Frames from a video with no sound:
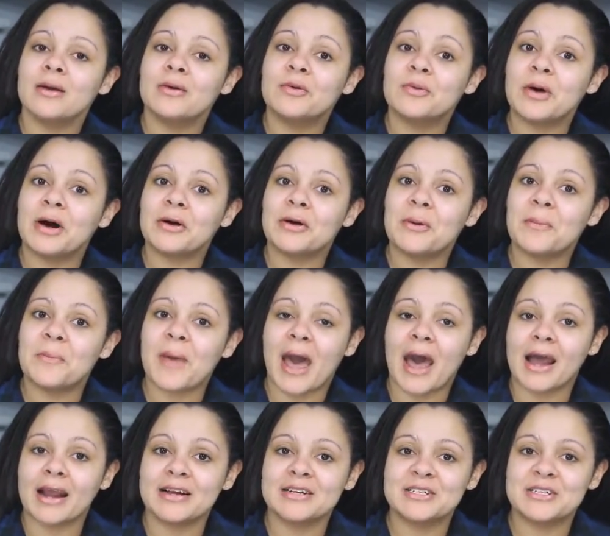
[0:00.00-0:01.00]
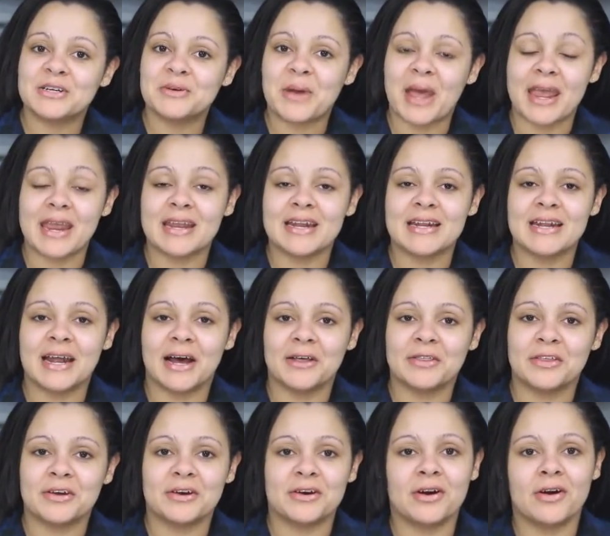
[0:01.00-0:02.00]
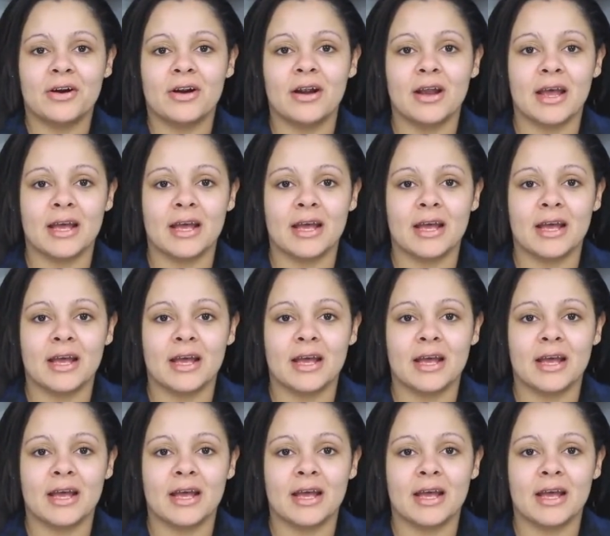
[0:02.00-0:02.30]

Welcome back to another